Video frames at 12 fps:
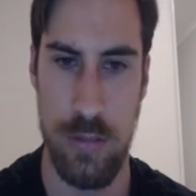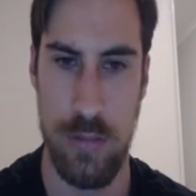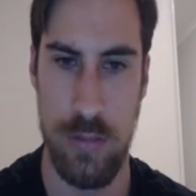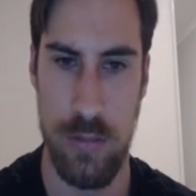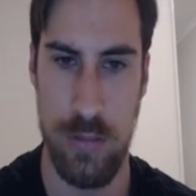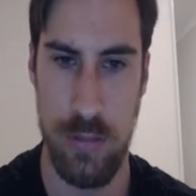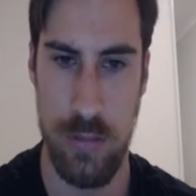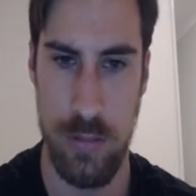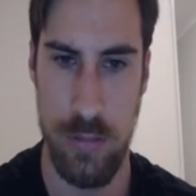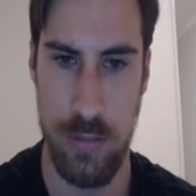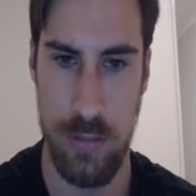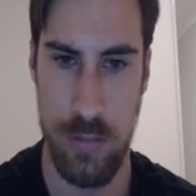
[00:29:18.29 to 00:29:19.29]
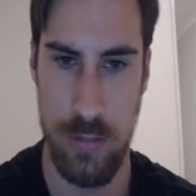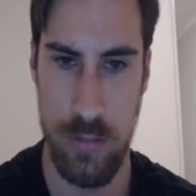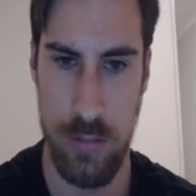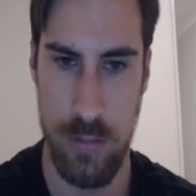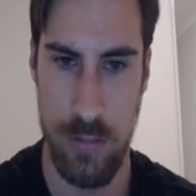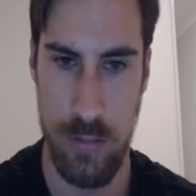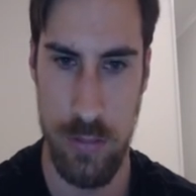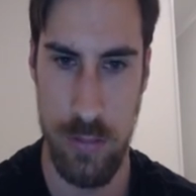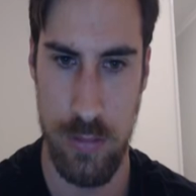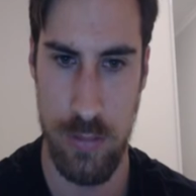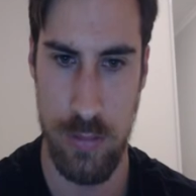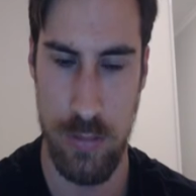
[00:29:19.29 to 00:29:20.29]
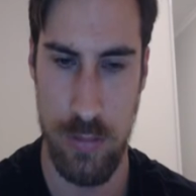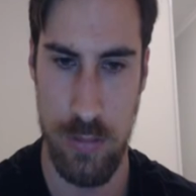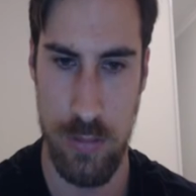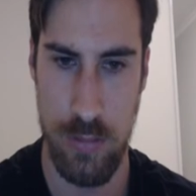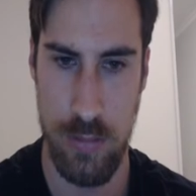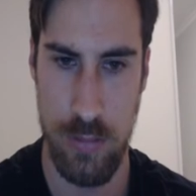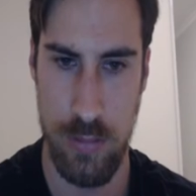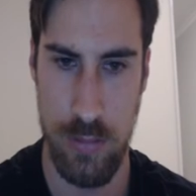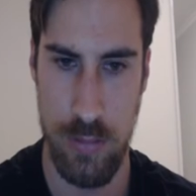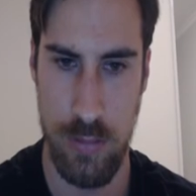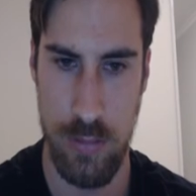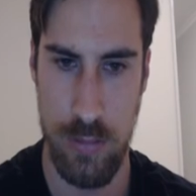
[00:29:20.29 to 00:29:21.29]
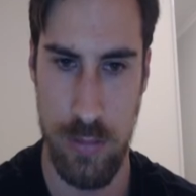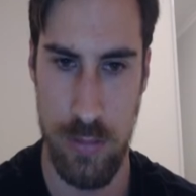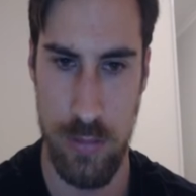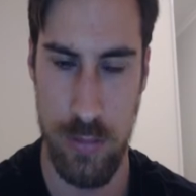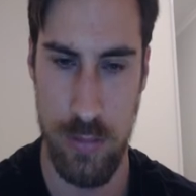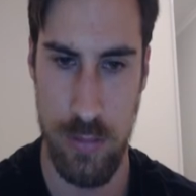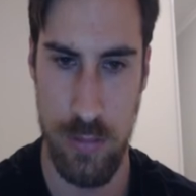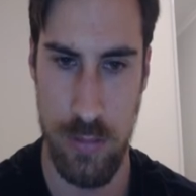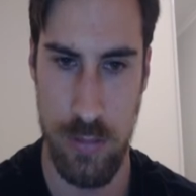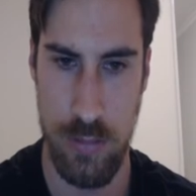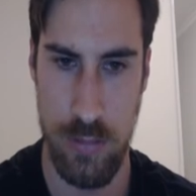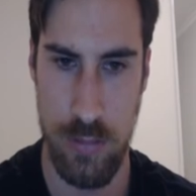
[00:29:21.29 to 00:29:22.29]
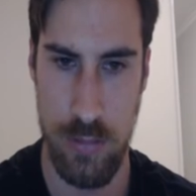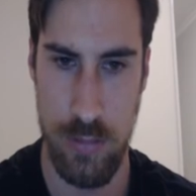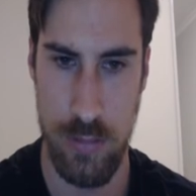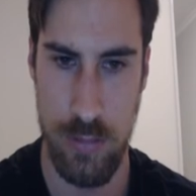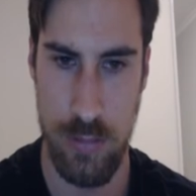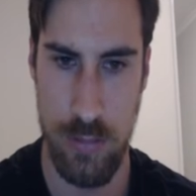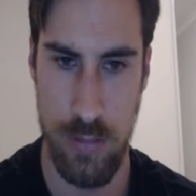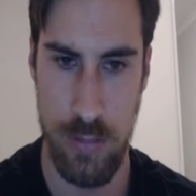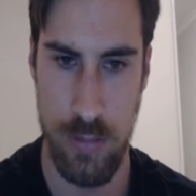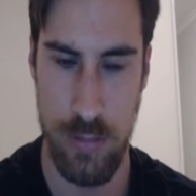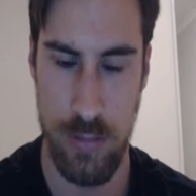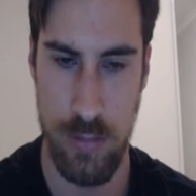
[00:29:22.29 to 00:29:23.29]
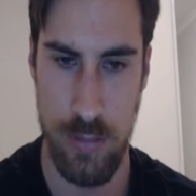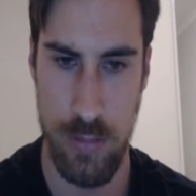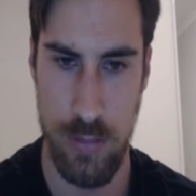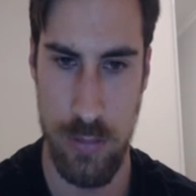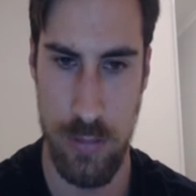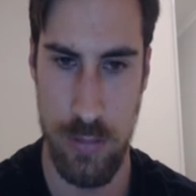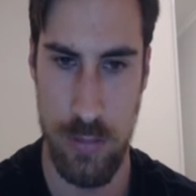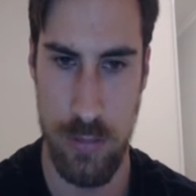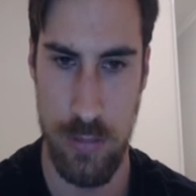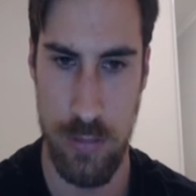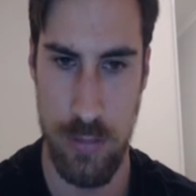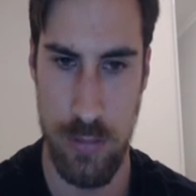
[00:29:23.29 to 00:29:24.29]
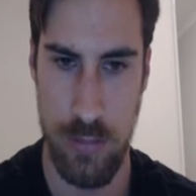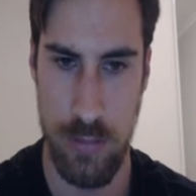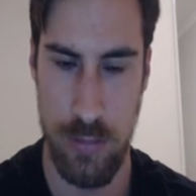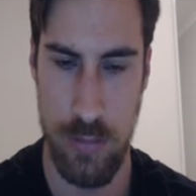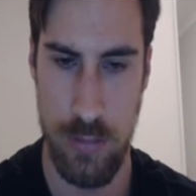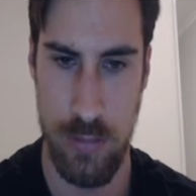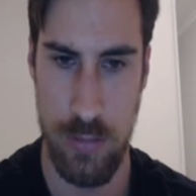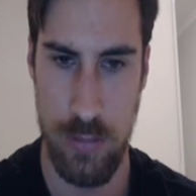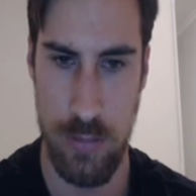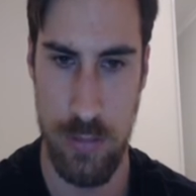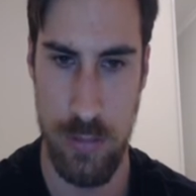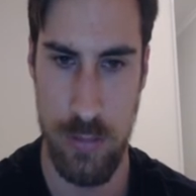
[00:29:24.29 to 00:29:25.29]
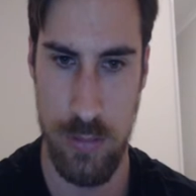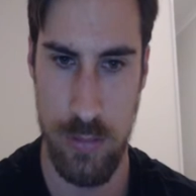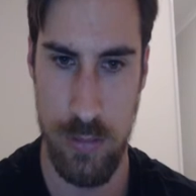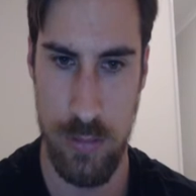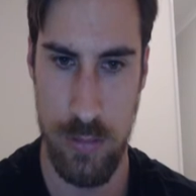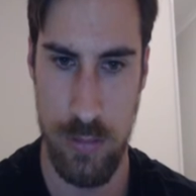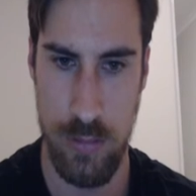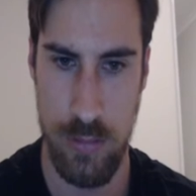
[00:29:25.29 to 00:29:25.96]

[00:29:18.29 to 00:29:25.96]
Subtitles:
The person shown says nothing.